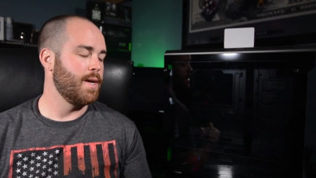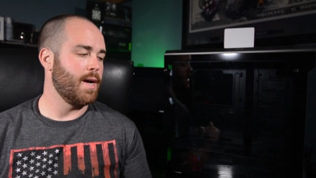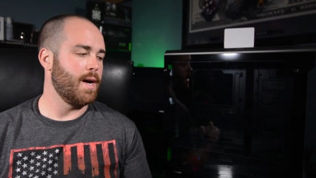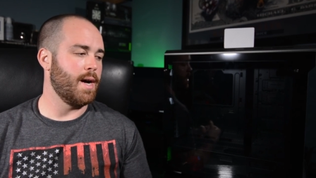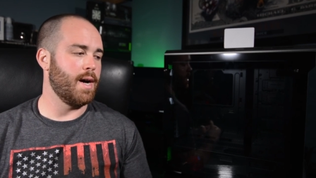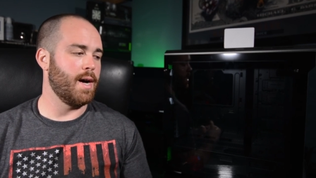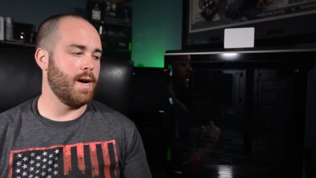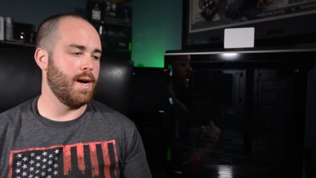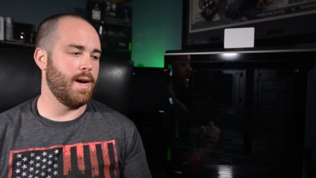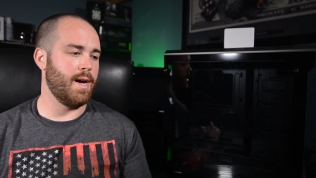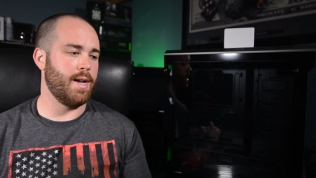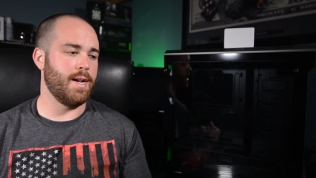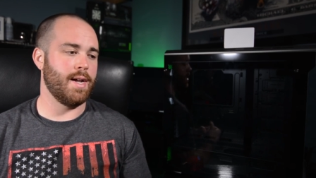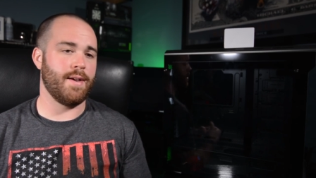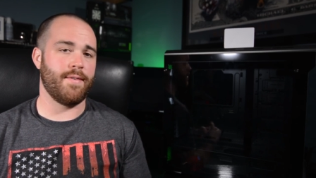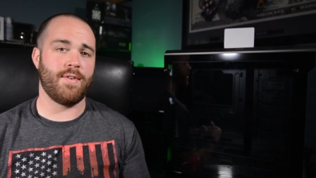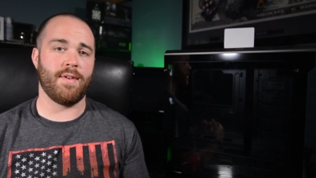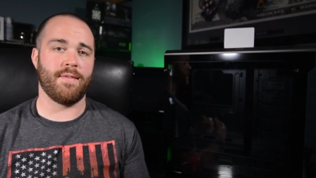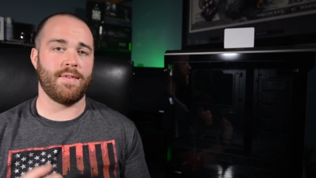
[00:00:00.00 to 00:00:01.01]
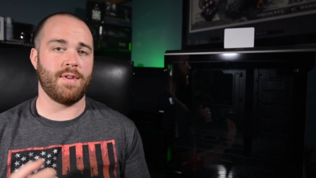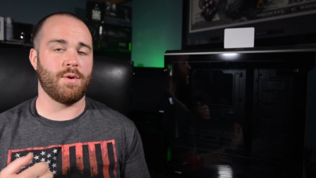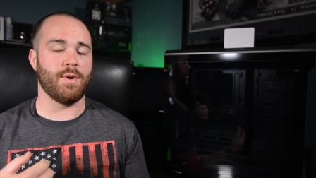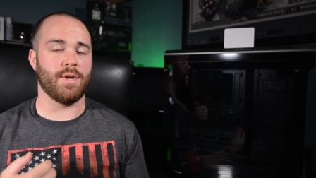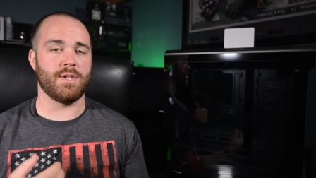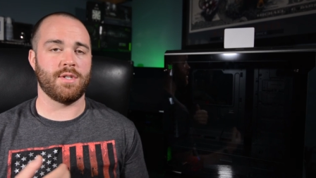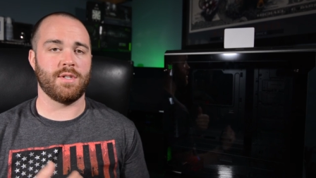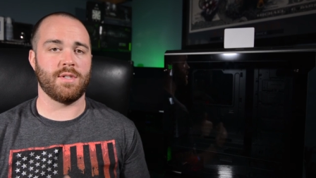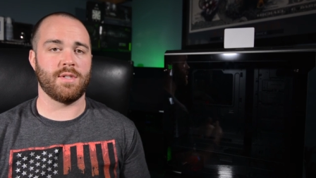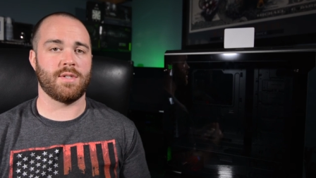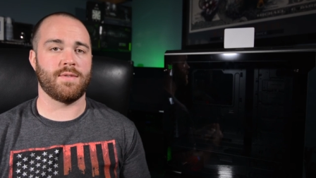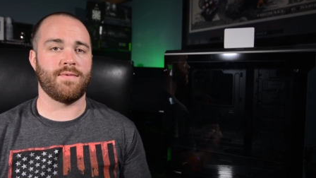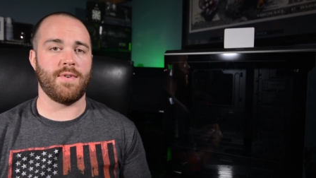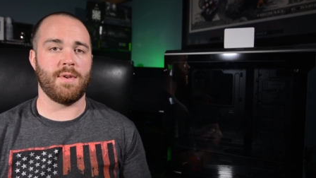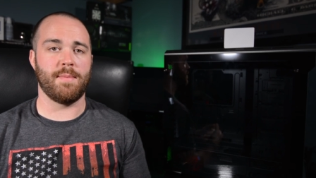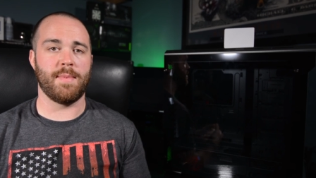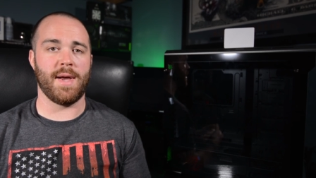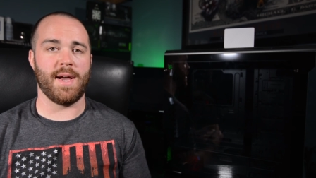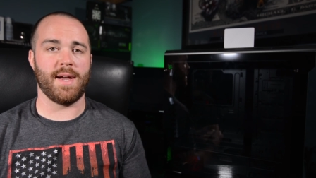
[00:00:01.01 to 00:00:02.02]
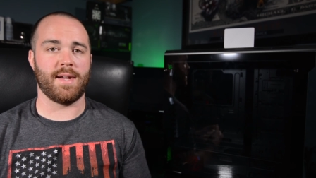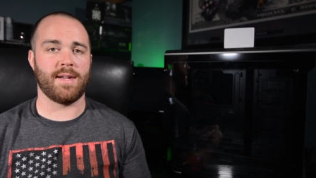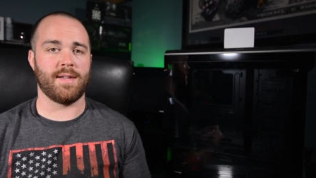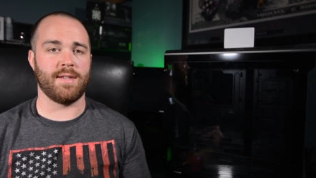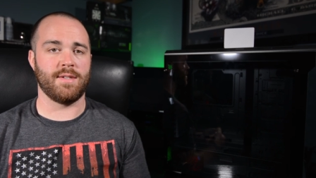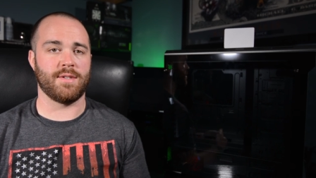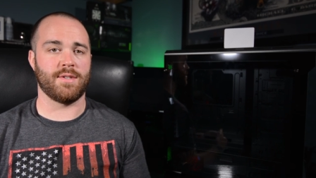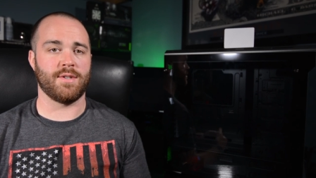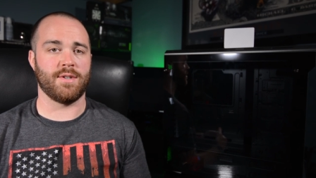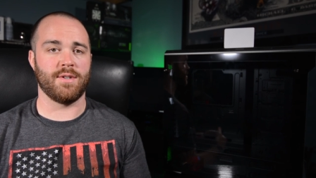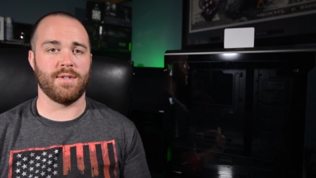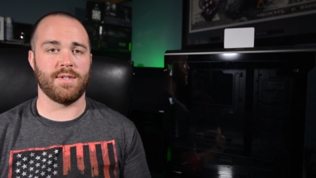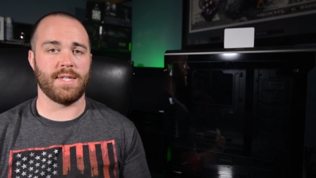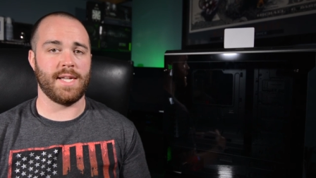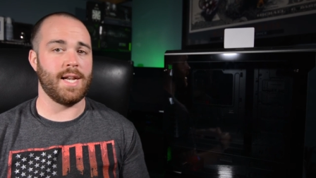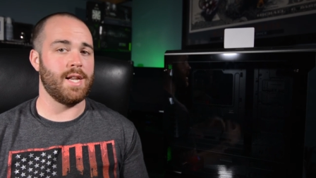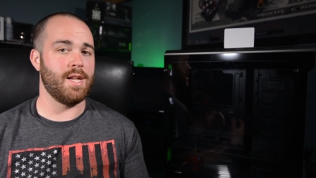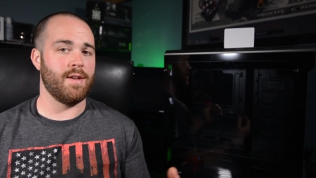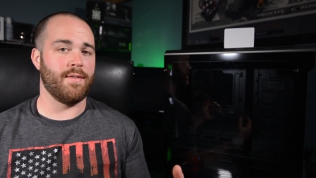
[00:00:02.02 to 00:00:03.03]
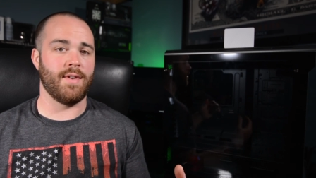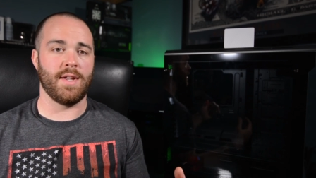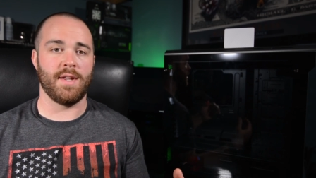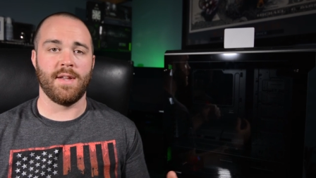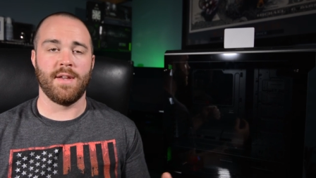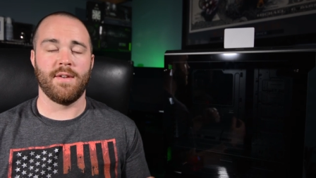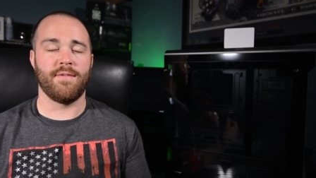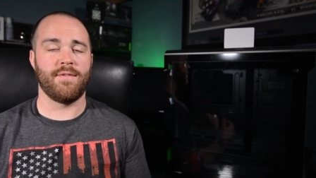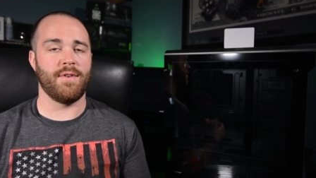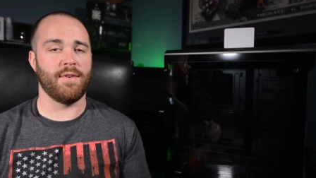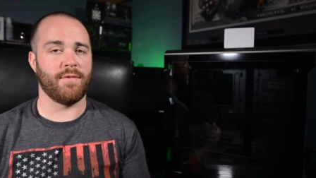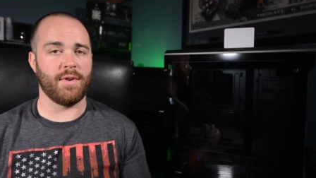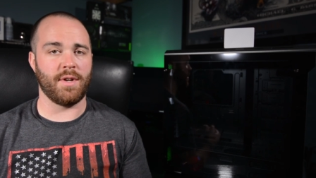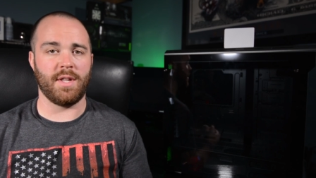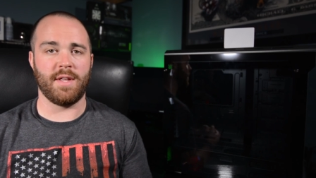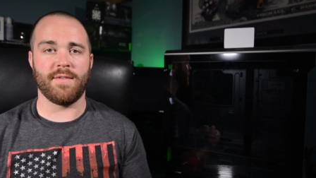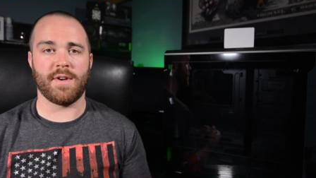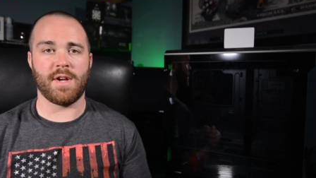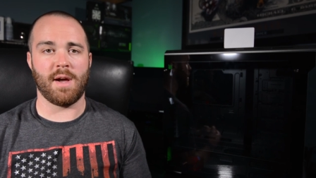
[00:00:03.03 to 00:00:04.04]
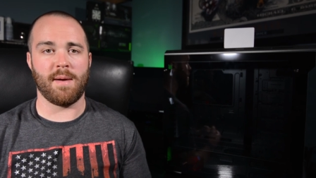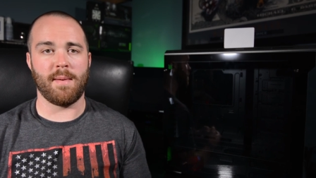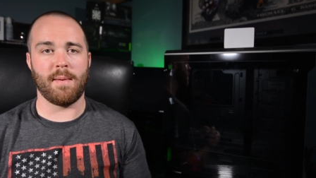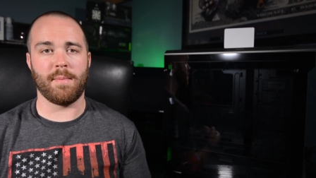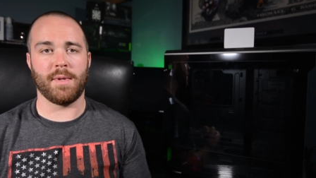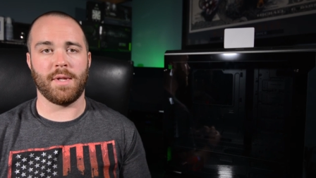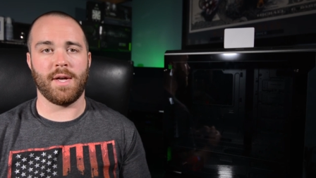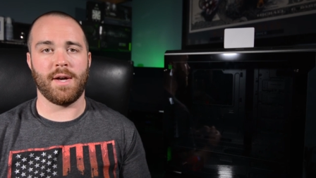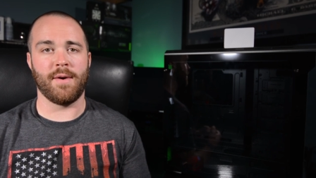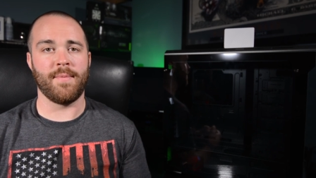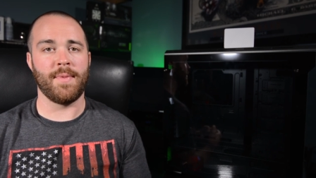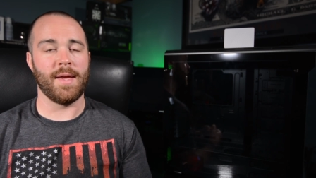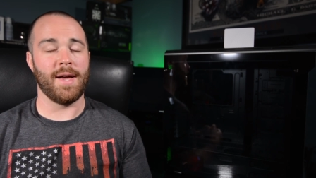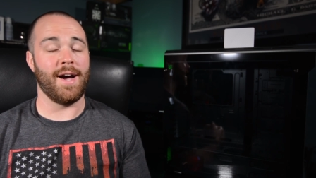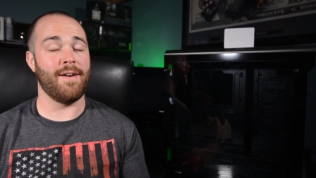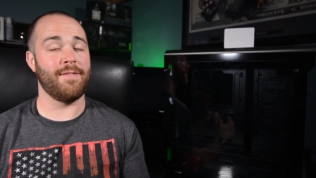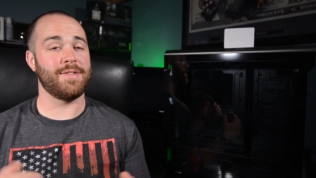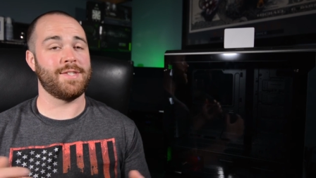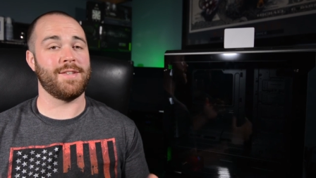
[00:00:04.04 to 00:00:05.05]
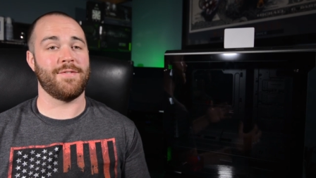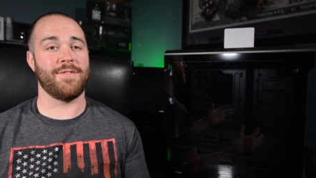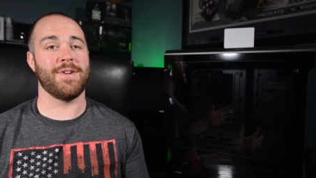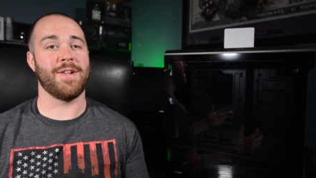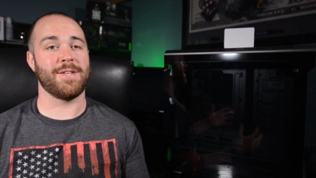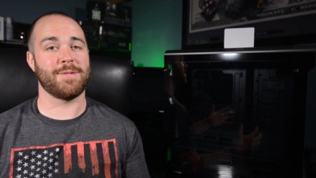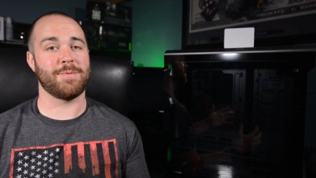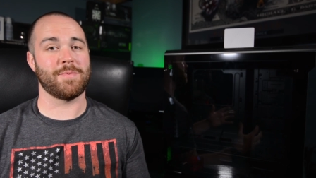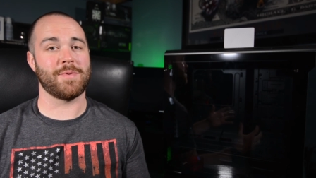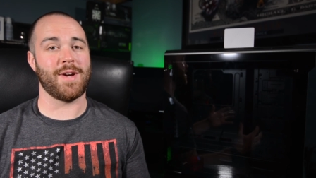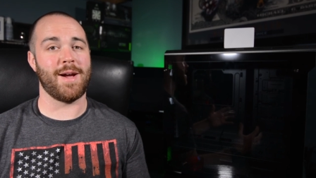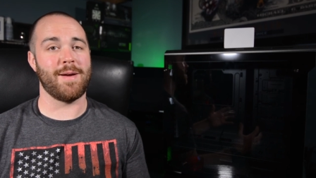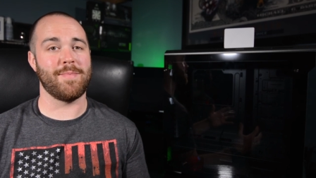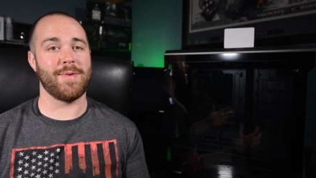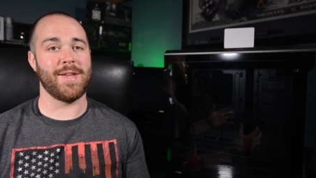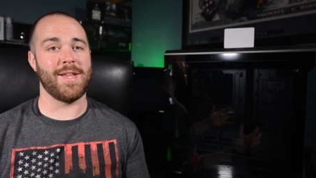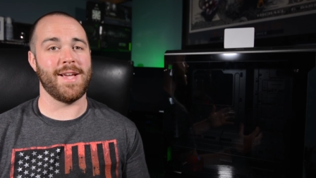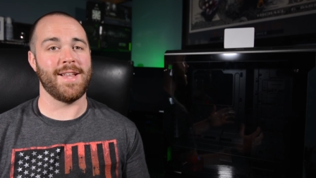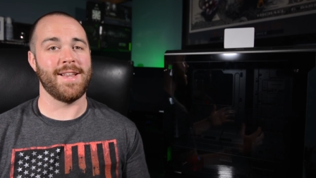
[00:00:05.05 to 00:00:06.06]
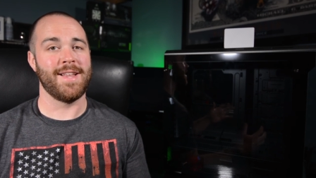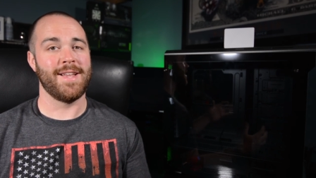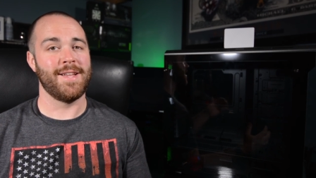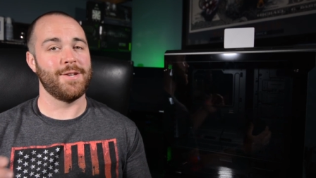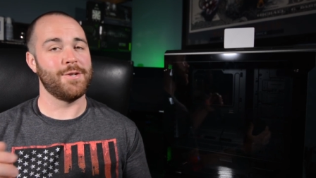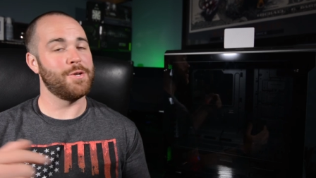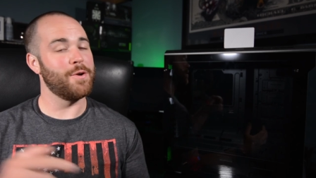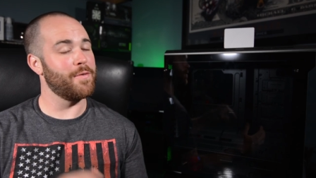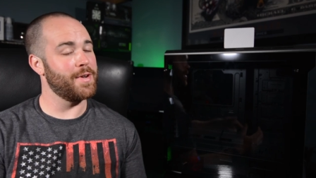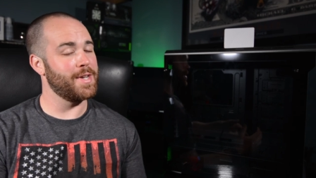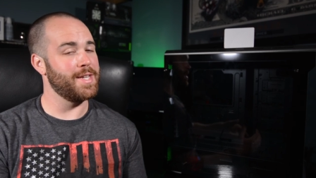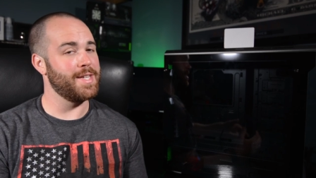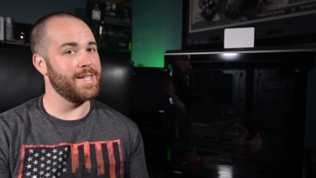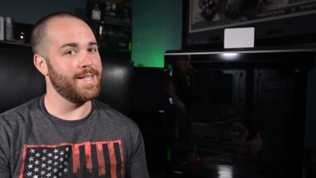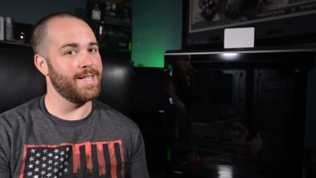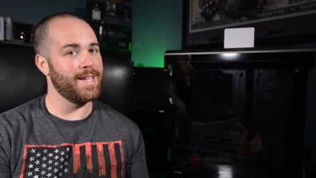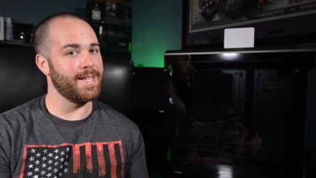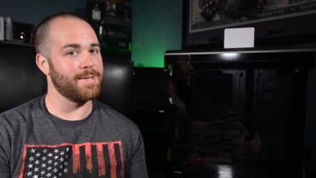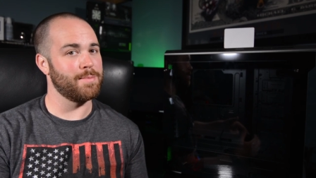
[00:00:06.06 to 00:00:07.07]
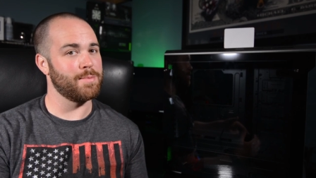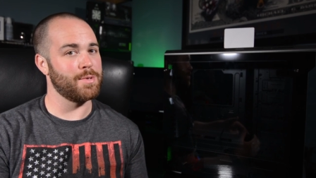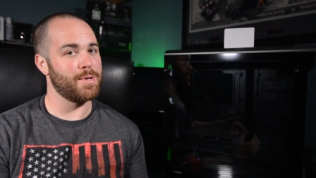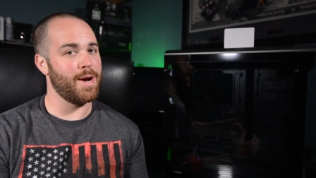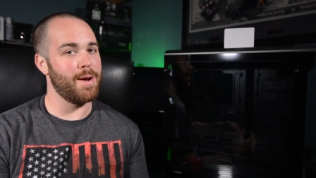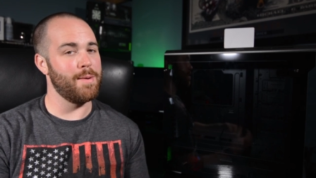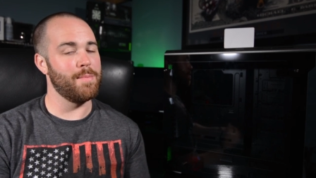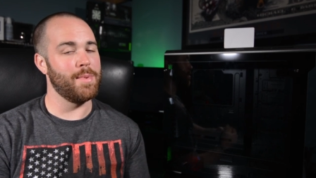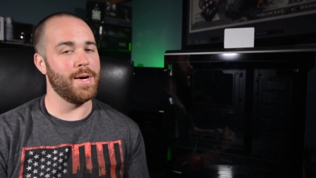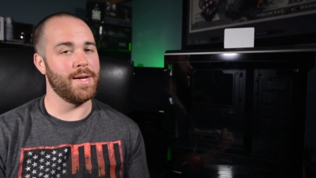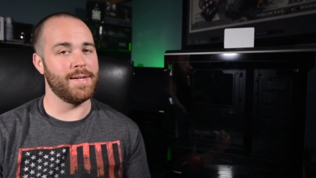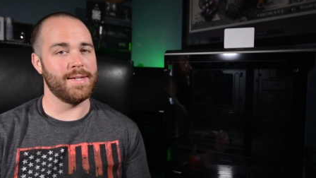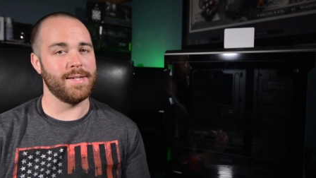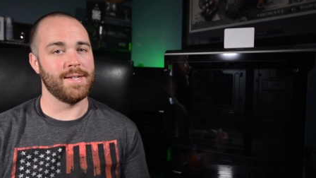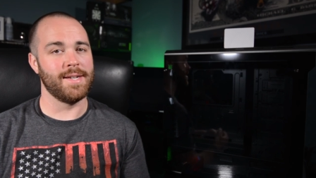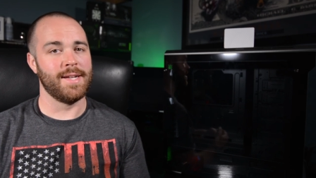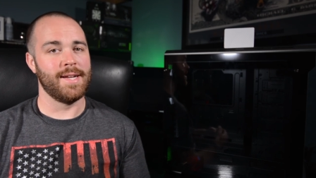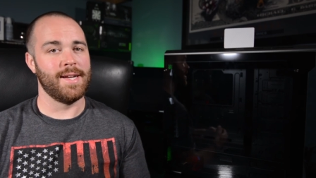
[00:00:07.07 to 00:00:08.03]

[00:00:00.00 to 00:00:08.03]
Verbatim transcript: Uh, and uh, if you have any questions, feedback, concerns, any of it, feel free to leave a comment below. Obviously, if you're not subscribing yet, don't forget to hit that subscribe button.